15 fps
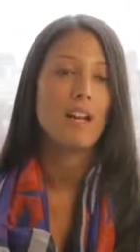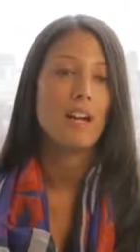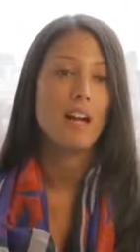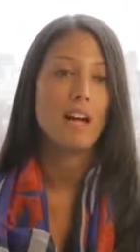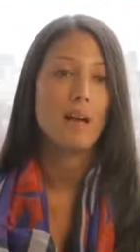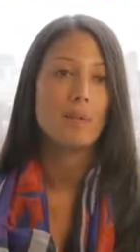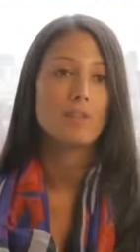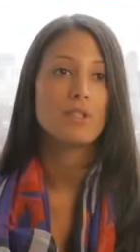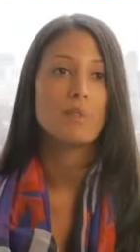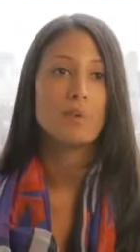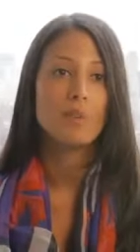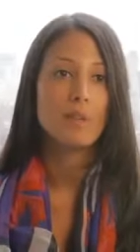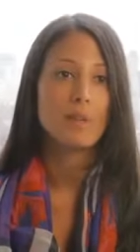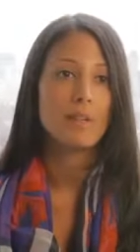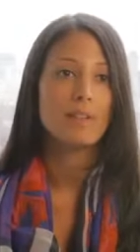Um, so
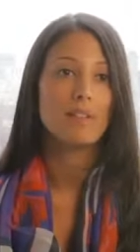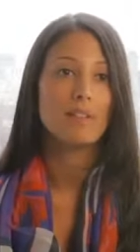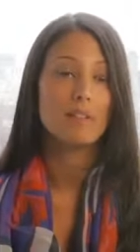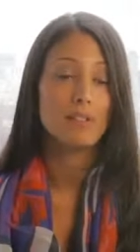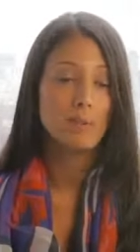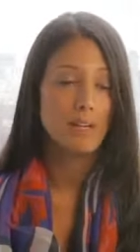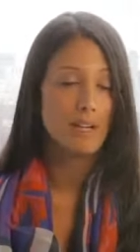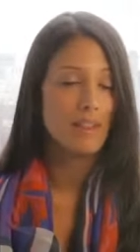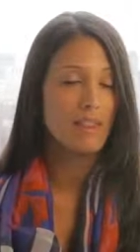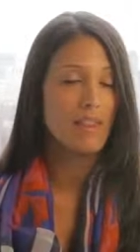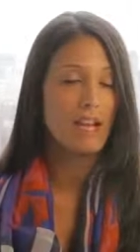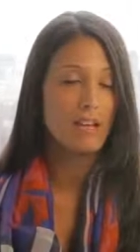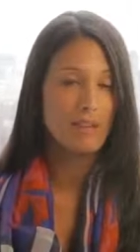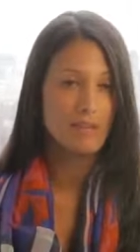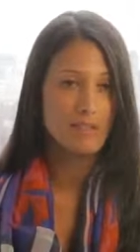we've been doing a
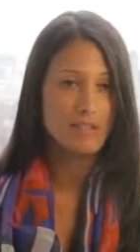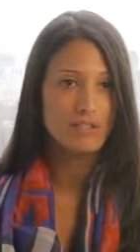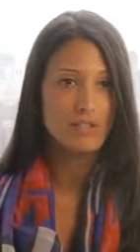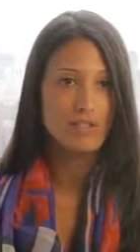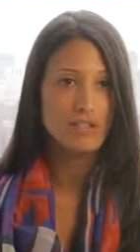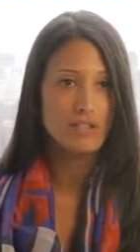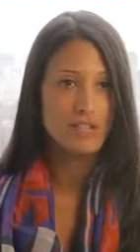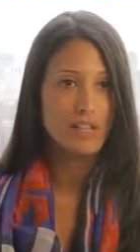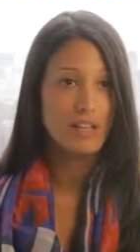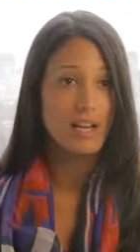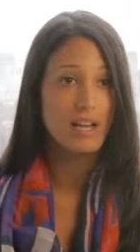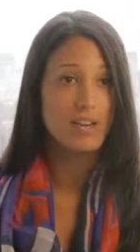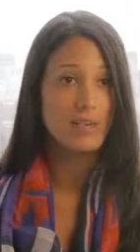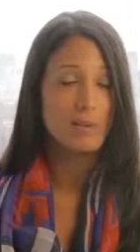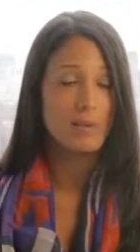lot of research and a
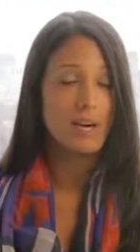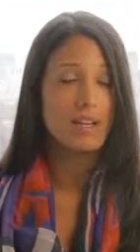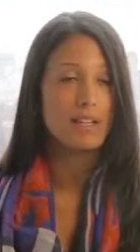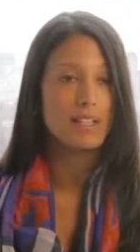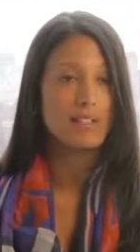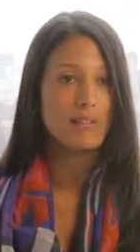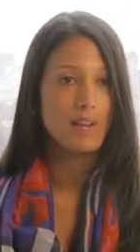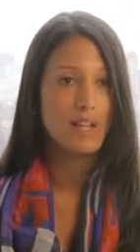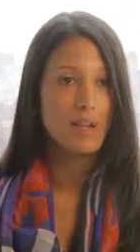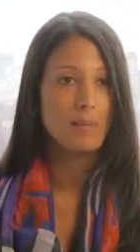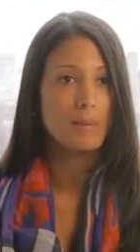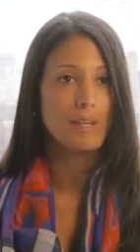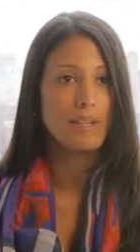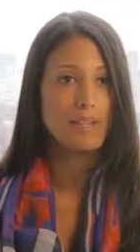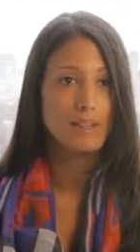lot of product
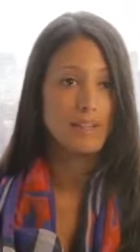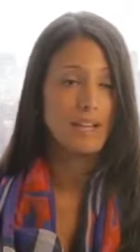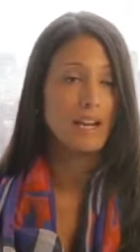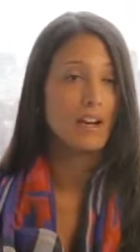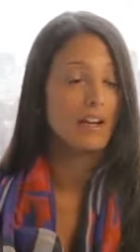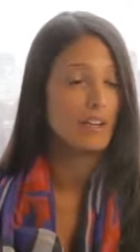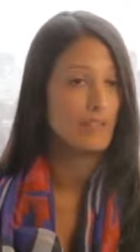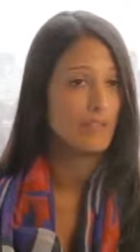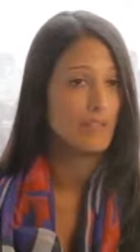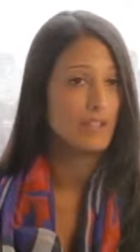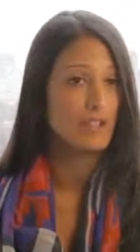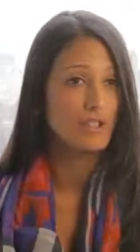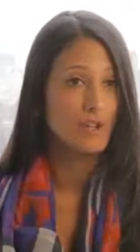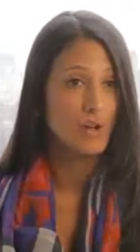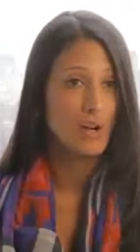development in the area of
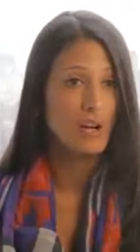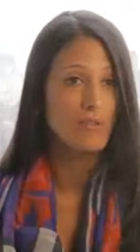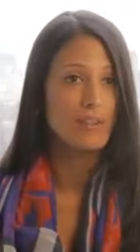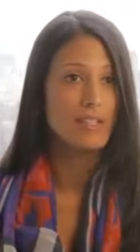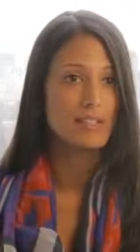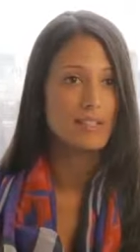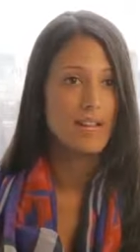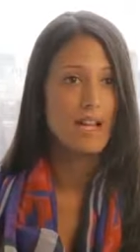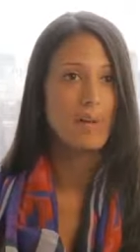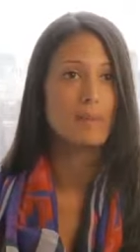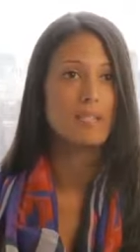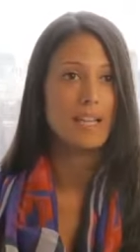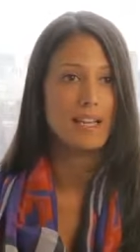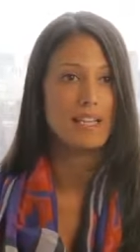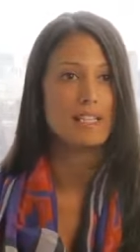filter coffee to help
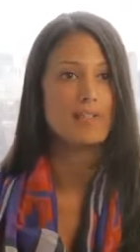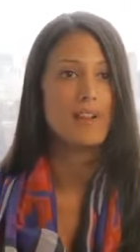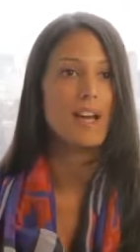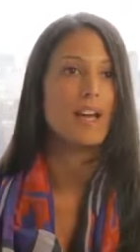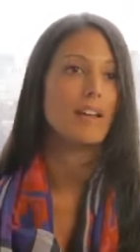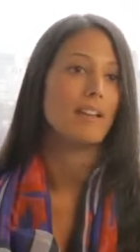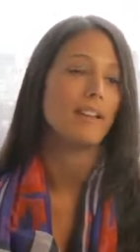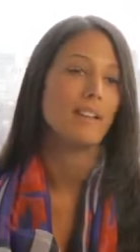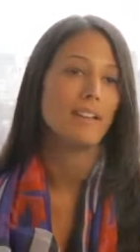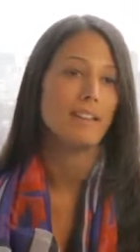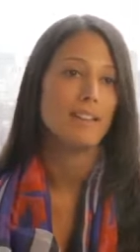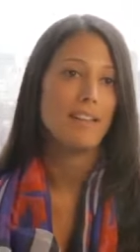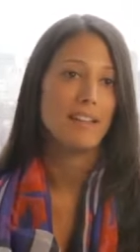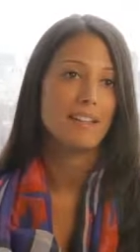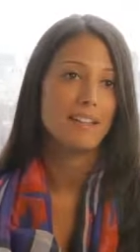satisfy
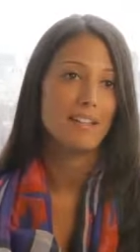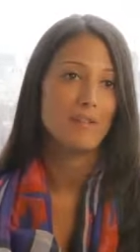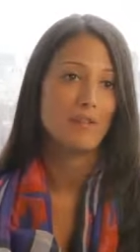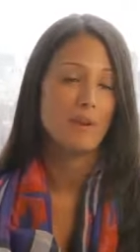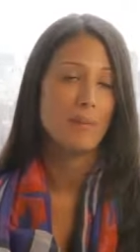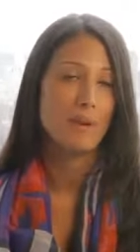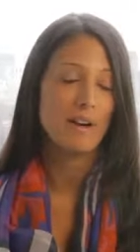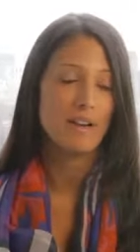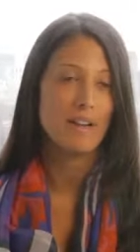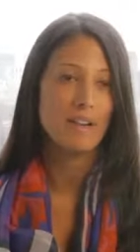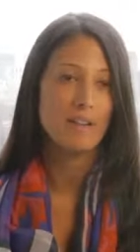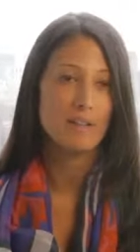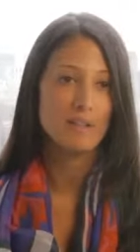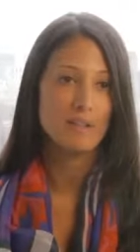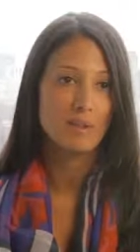that need for American
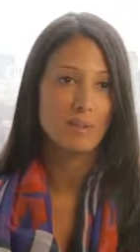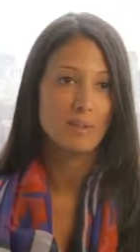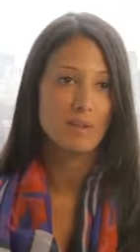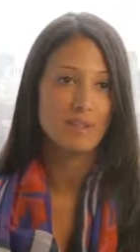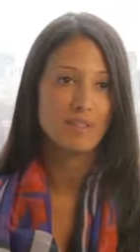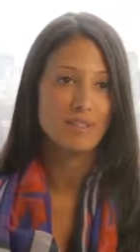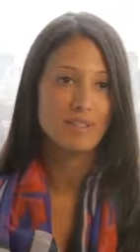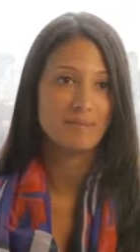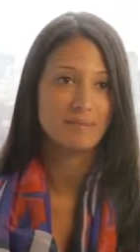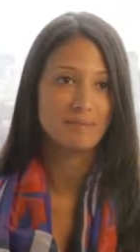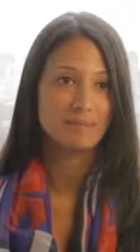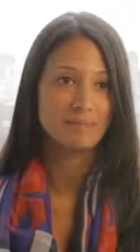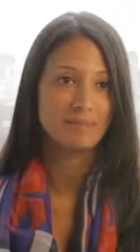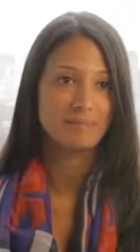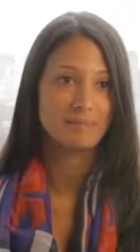consumers.
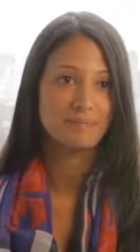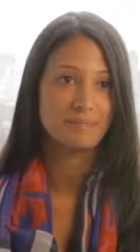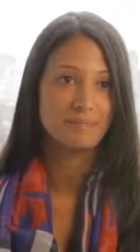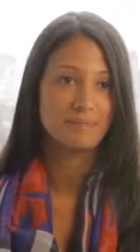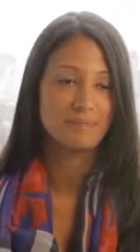How